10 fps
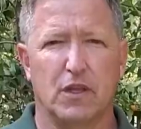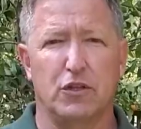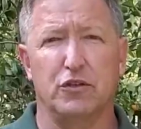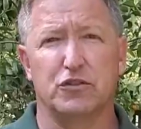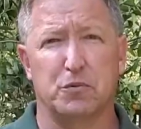
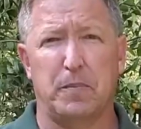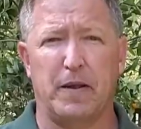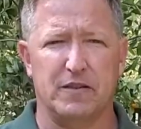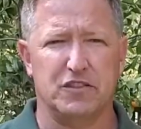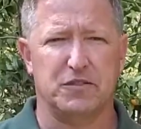Use
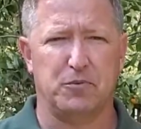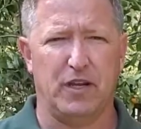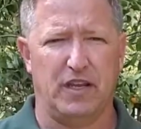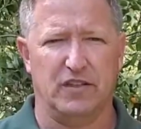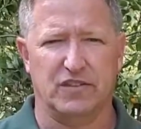repellent
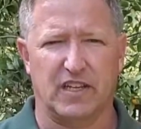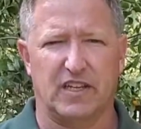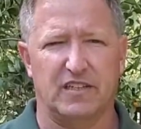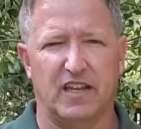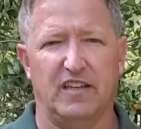sprays that
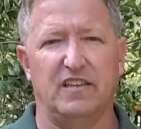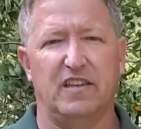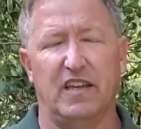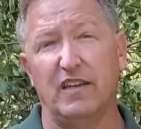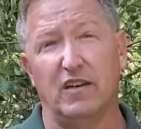contain
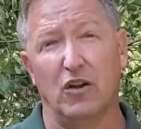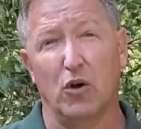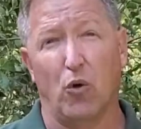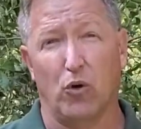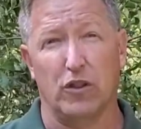DEET
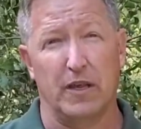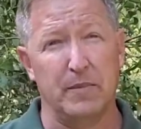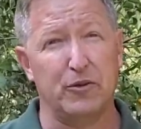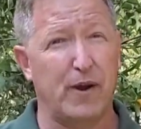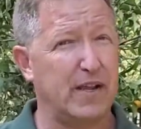or
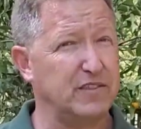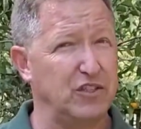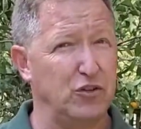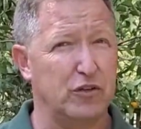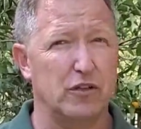lemongrass
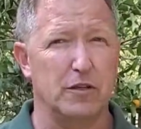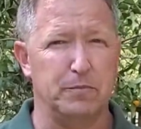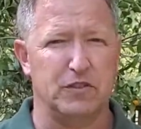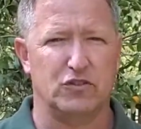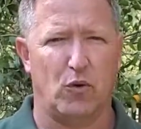and
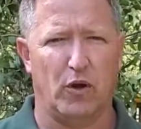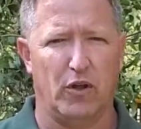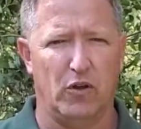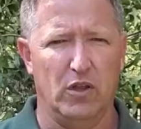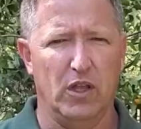eucalyptus
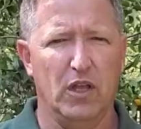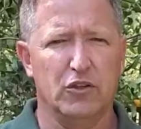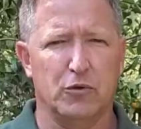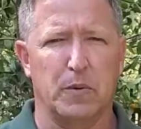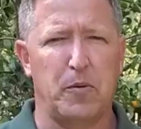oil
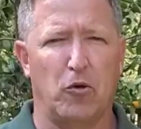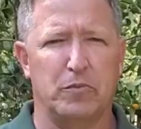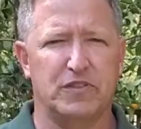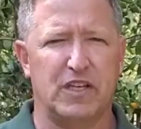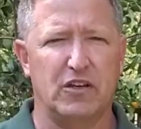to repel
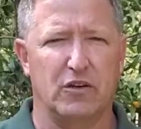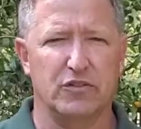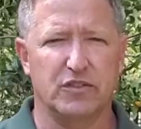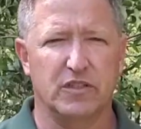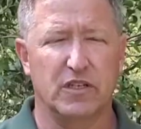
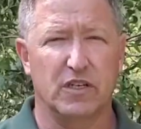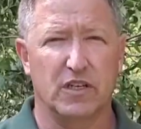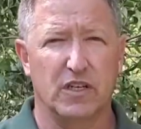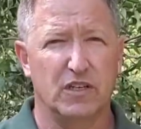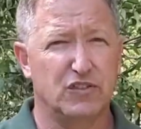mosquitoes.
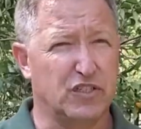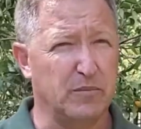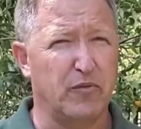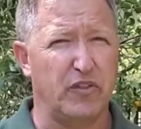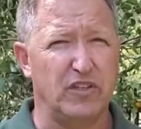Some
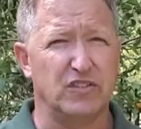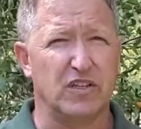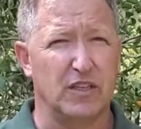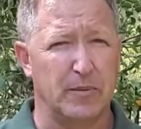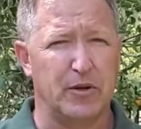of these
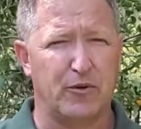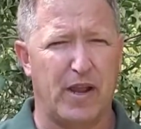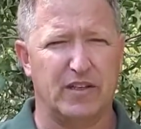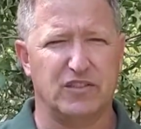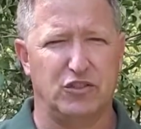
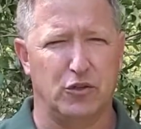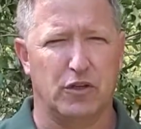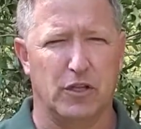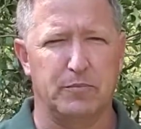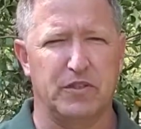lemongrass
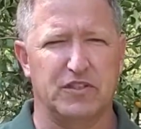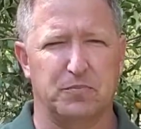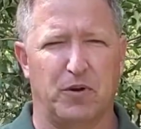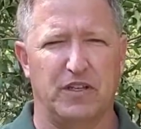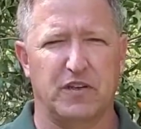eucalyptus
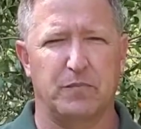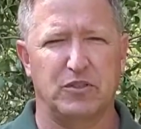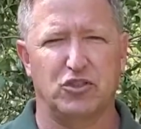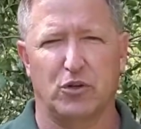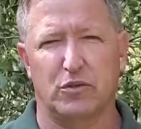sprays have
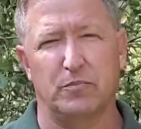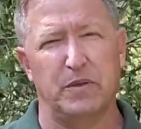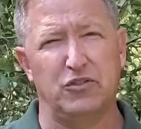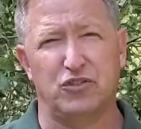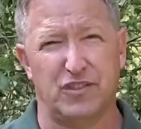been shown to
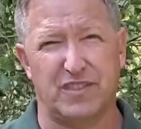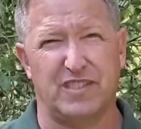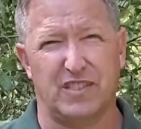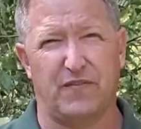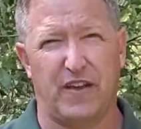be just
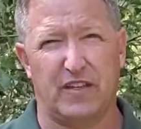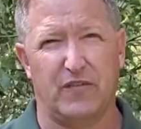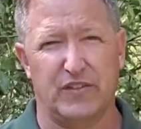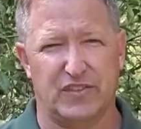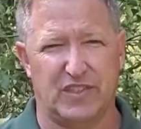as
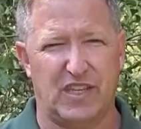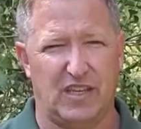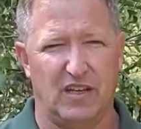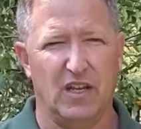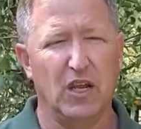effective as
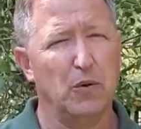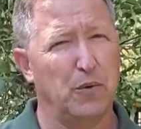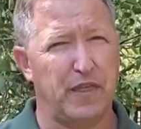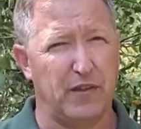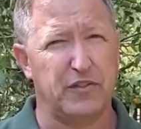DEET
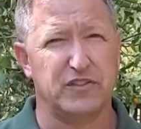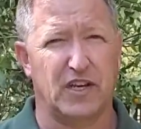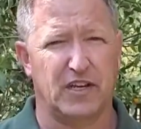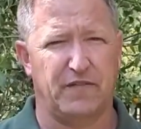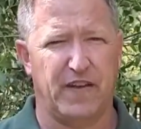without the
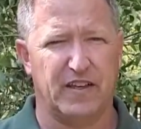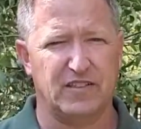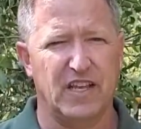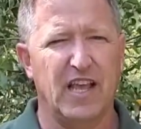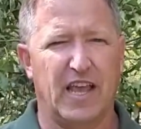side
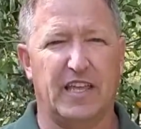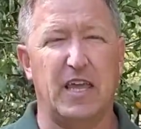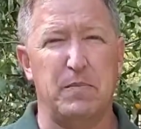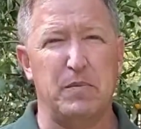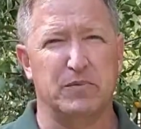effects at
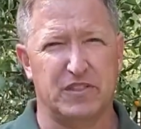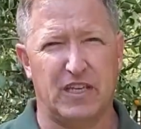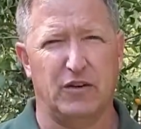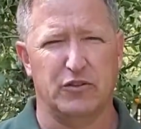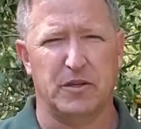keeping
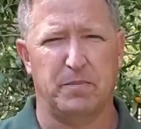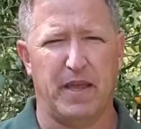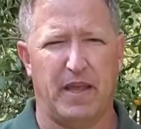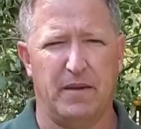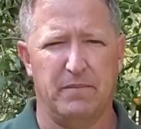mosquitoes at
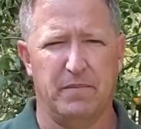bay.